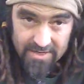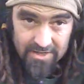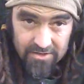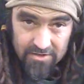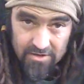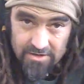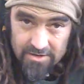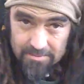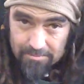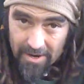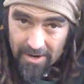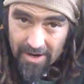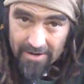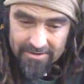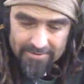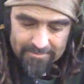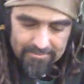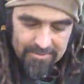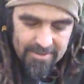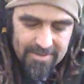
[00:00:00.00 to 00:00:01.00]
and go to
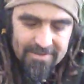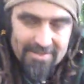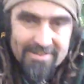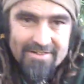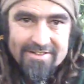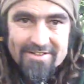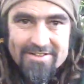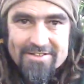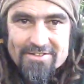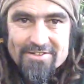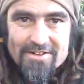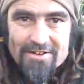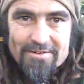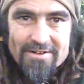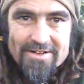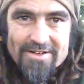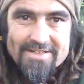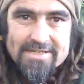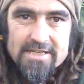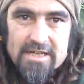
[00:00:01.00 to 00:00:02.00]
powdered milk. So I
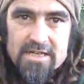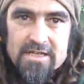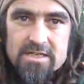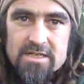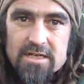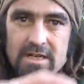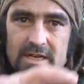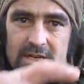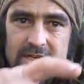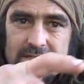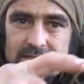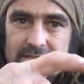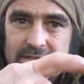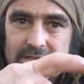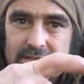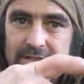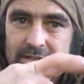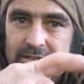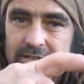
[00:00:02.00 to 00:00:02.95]
want to say cheers,